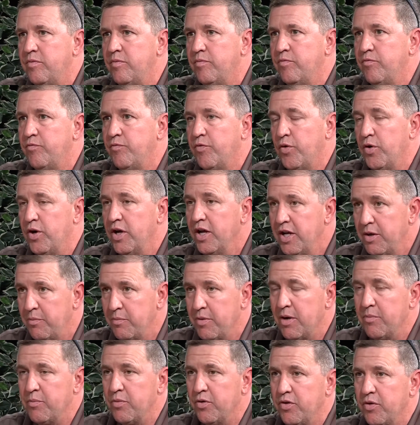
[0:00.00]
for any
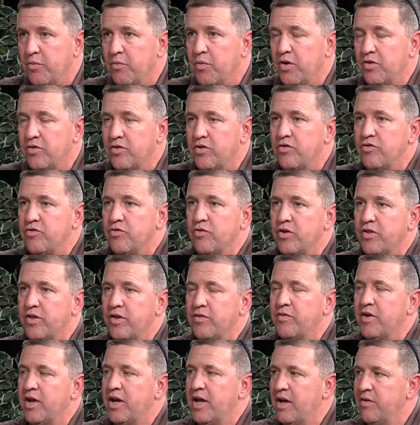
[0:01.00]
member that wants to join,
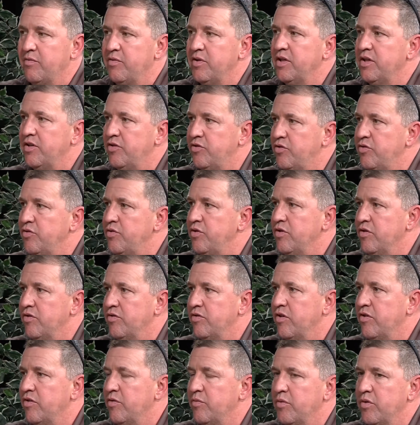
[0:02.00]
they've got to have at least 2
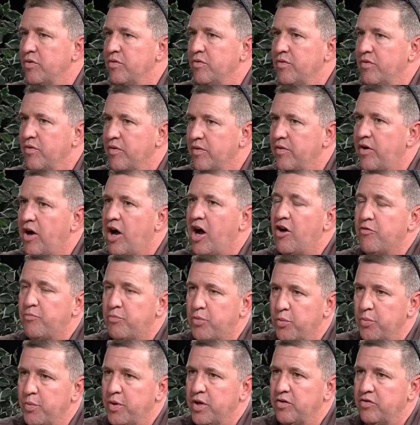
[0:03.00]
years on the road off
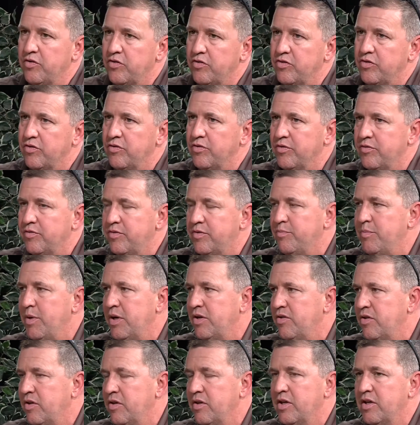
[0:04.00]
probation. So
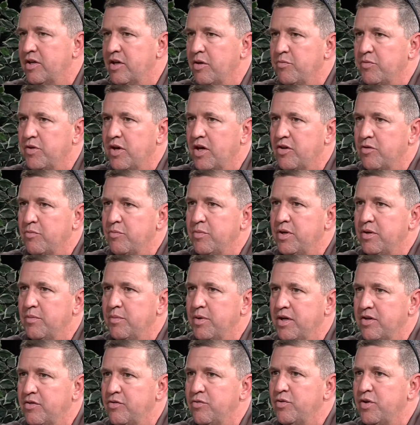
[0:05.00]
basically it comes out to be
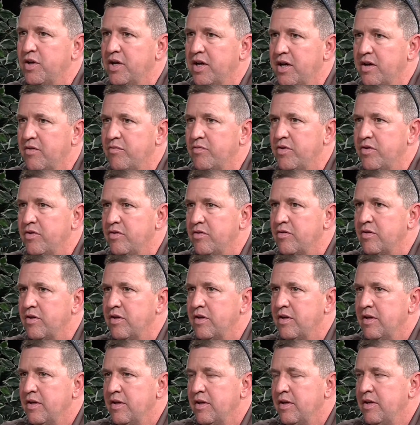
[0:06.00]
about 2.5 years.
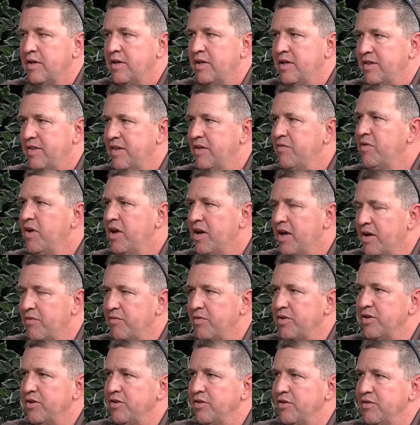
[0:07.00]
They've got to have a
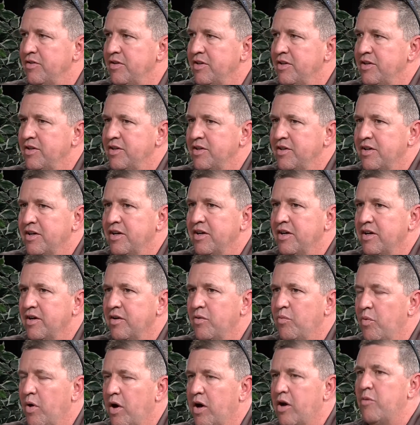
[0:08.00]
little
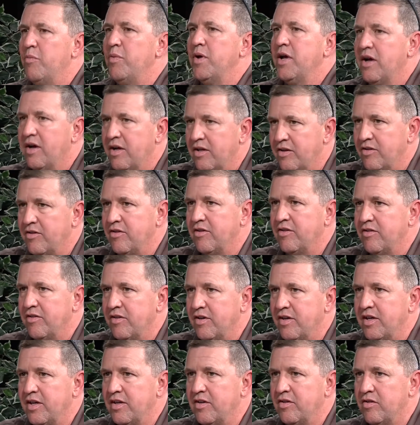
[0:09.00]
water behind their ears,
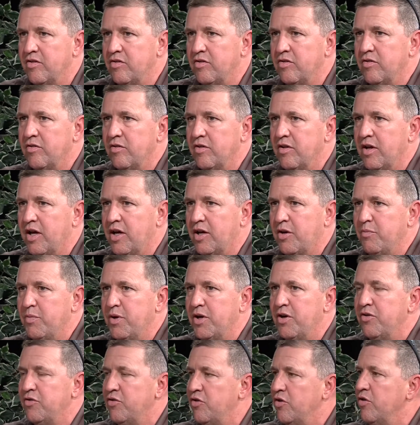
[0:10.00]
I guess is lack of
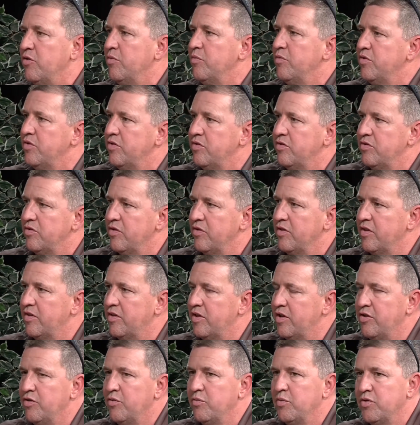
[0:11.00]
better terms, so that
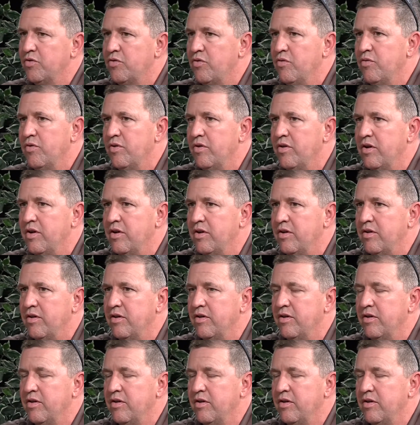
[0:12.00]
they know what's going on.